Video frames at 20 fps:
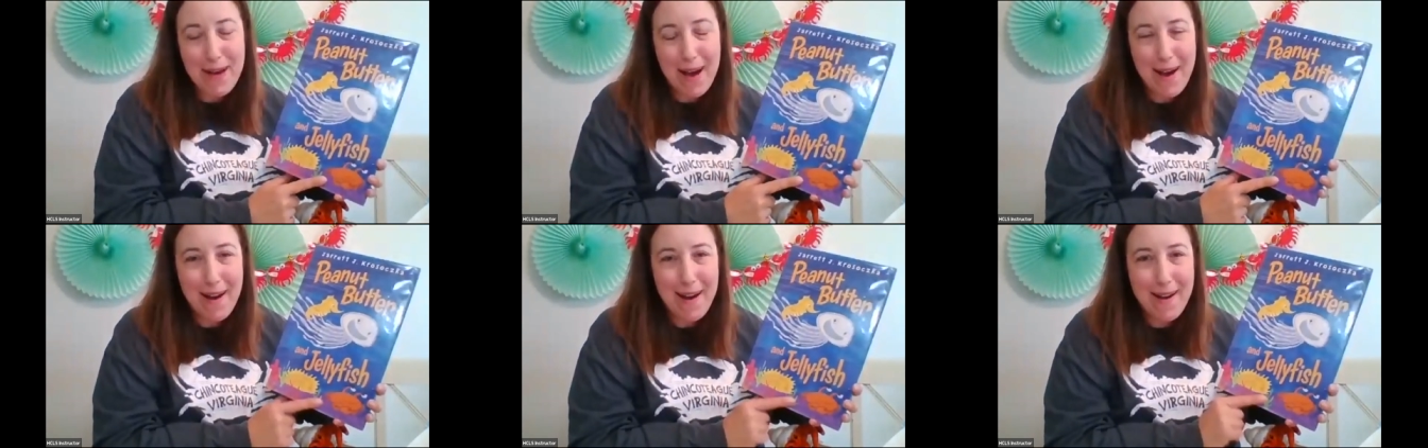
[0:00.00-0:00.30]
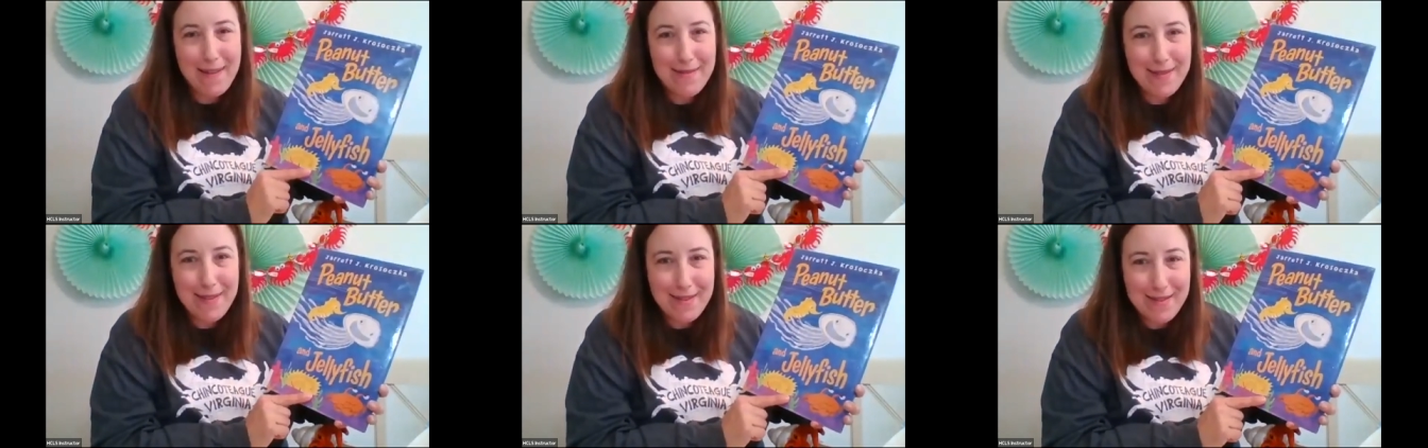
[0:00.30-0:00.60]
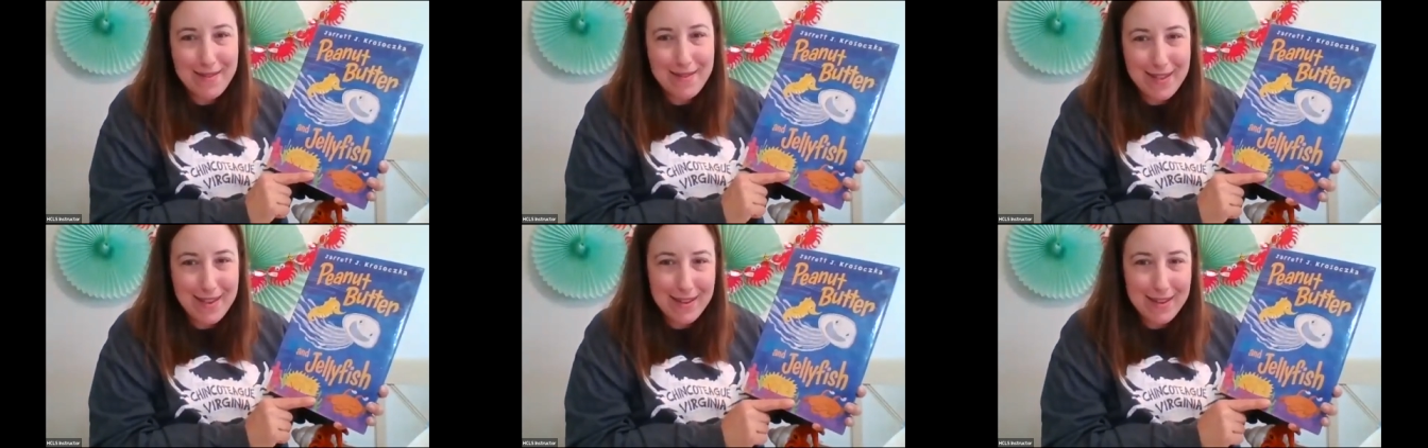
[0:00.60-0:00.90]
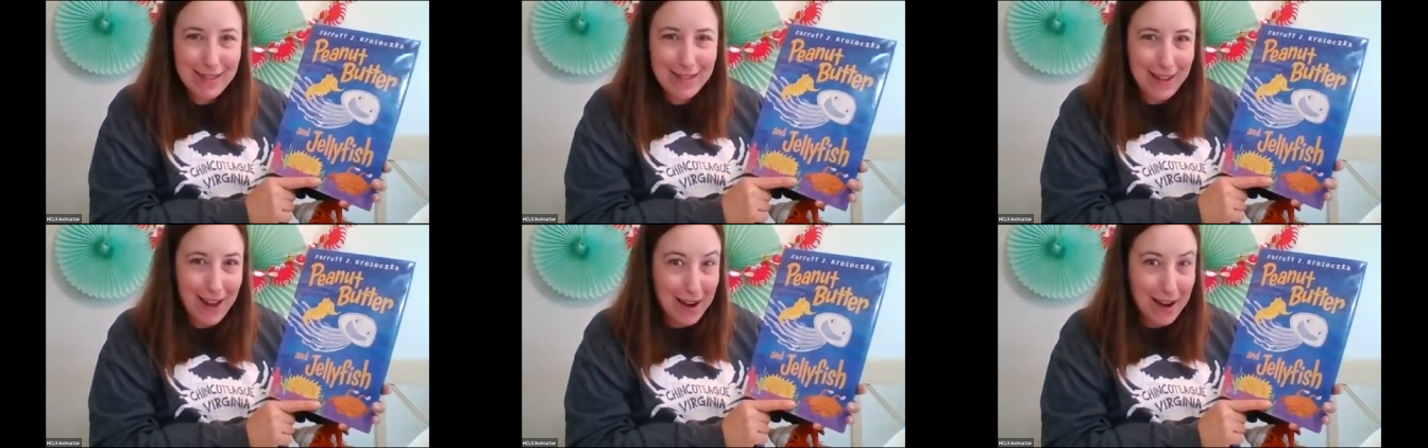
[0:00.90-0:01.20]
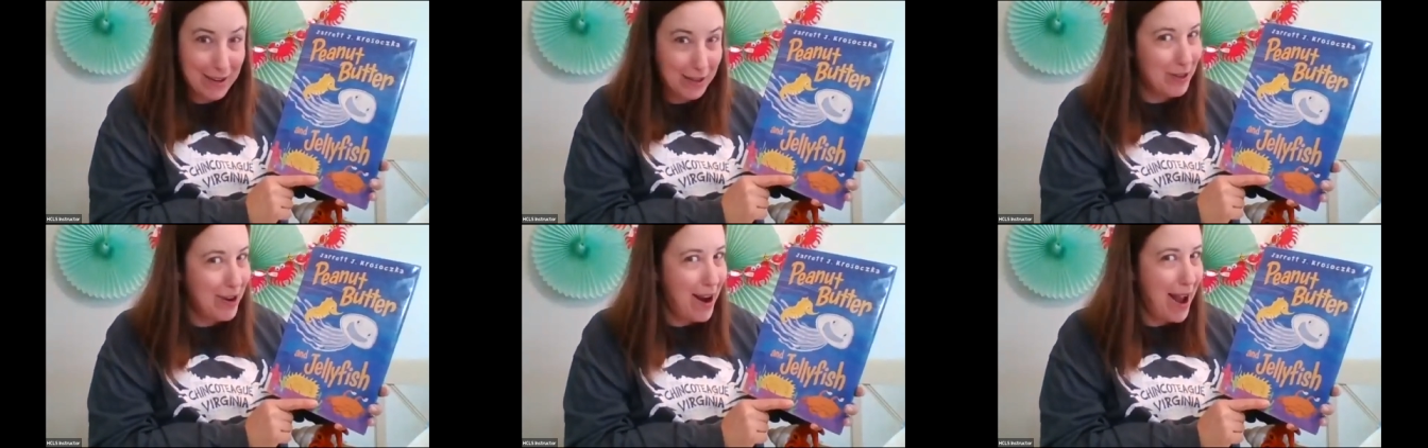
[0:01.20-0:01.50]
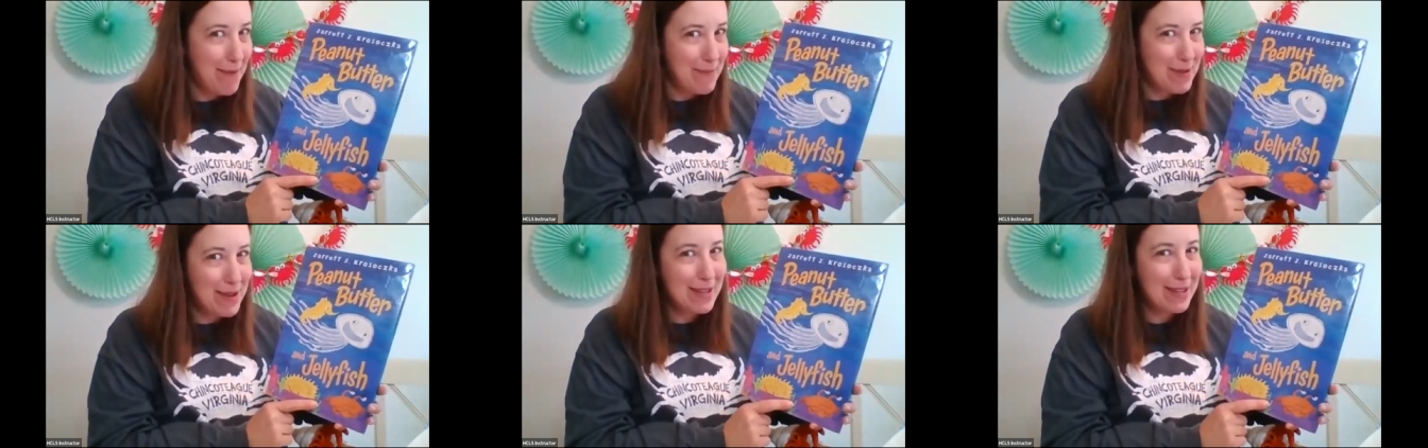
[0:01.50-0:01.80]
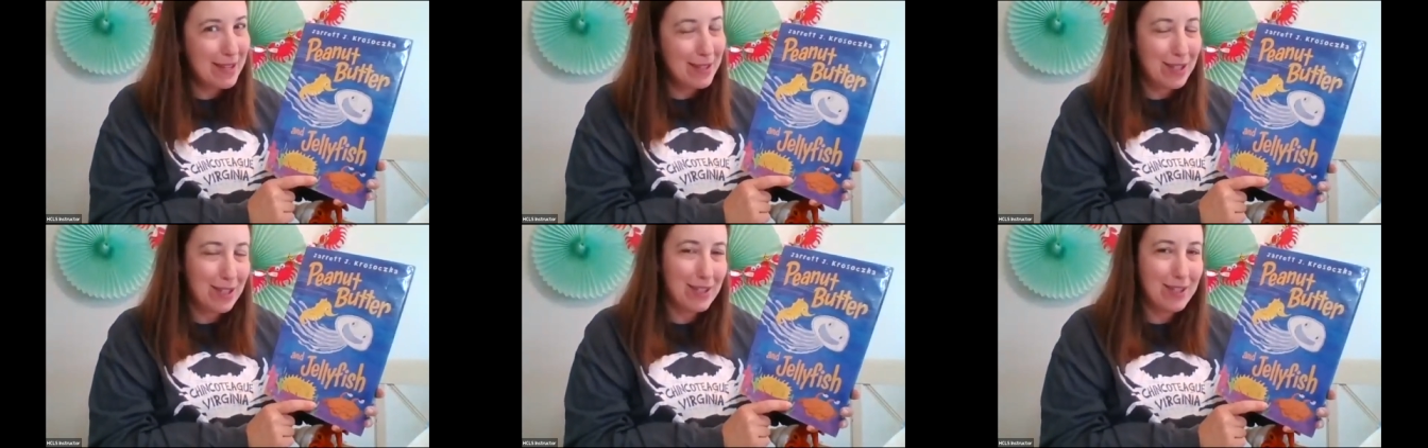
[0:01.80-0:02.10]
Uh, that, that's kind of crabby
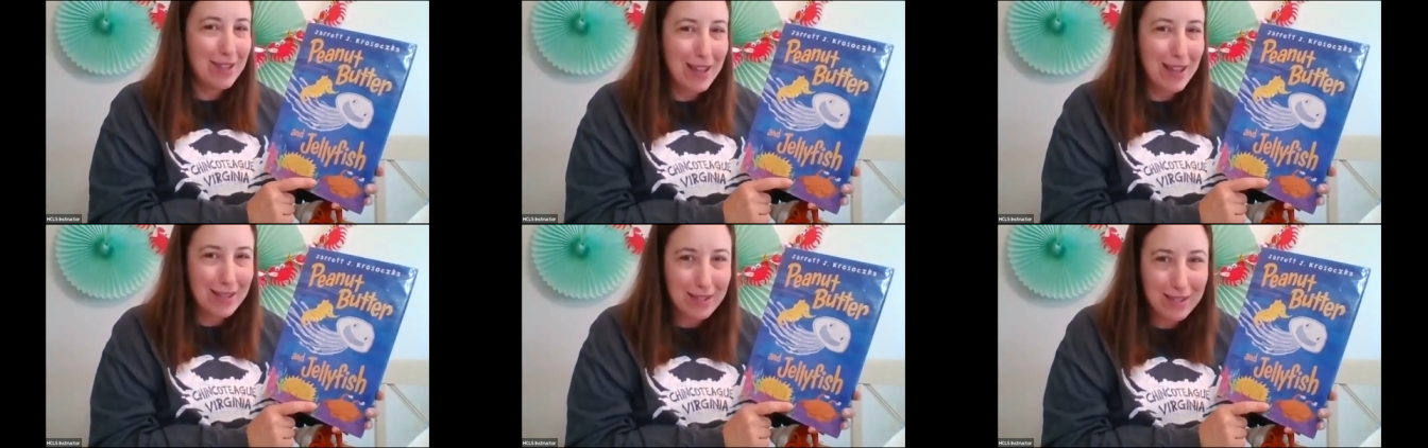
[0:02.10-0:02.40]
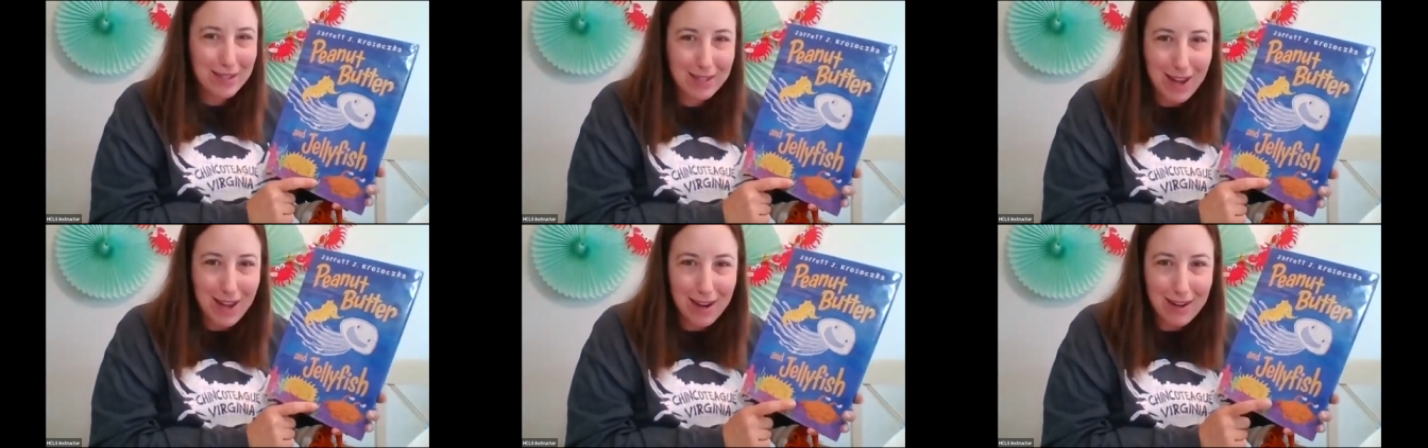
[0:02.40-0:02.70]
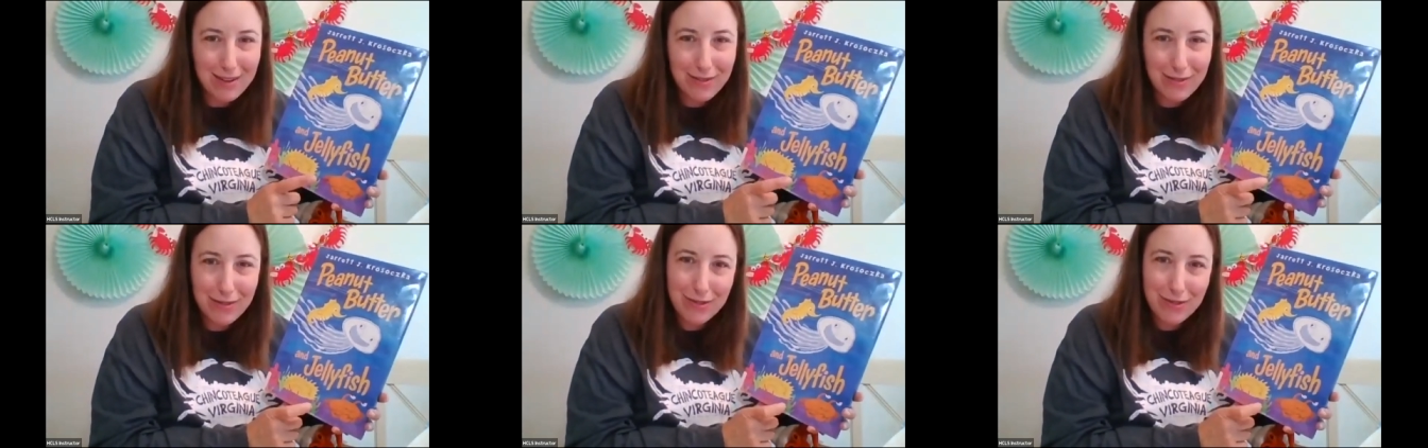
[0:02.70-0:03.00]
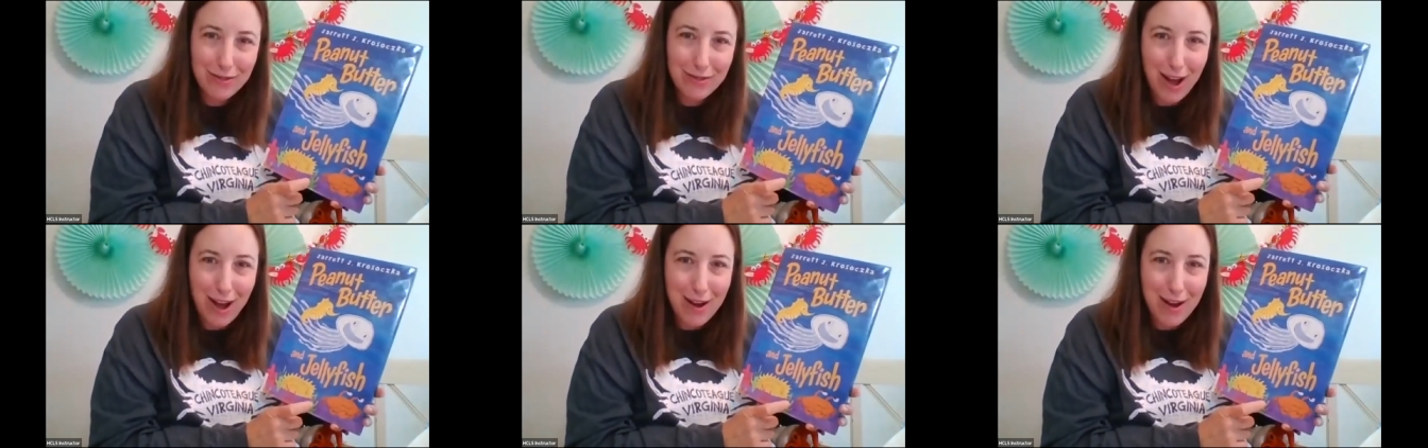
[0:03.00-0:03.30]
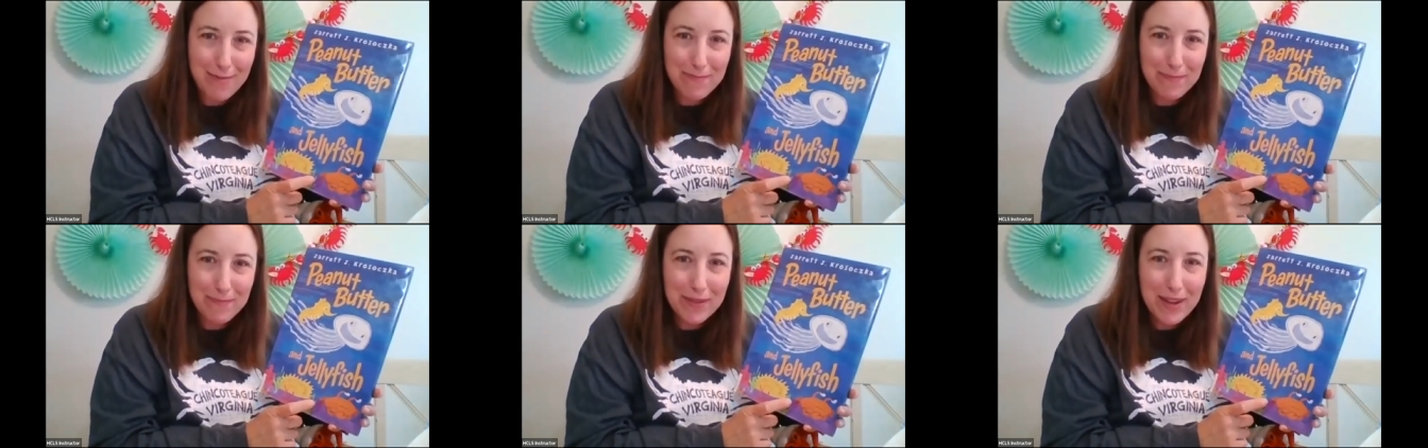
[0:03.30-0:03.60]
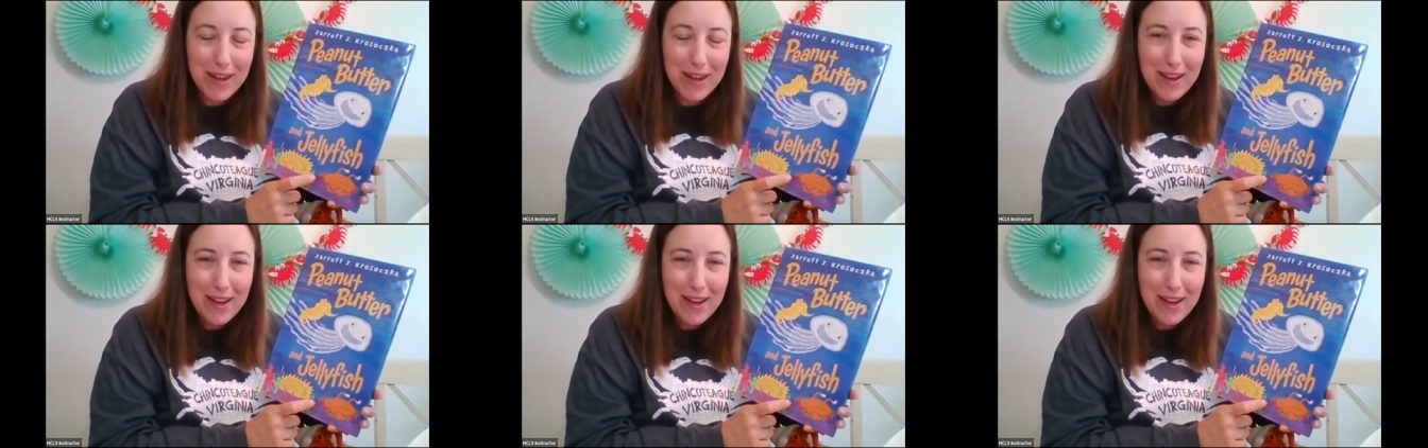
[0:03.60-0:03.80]
because that's kind of um,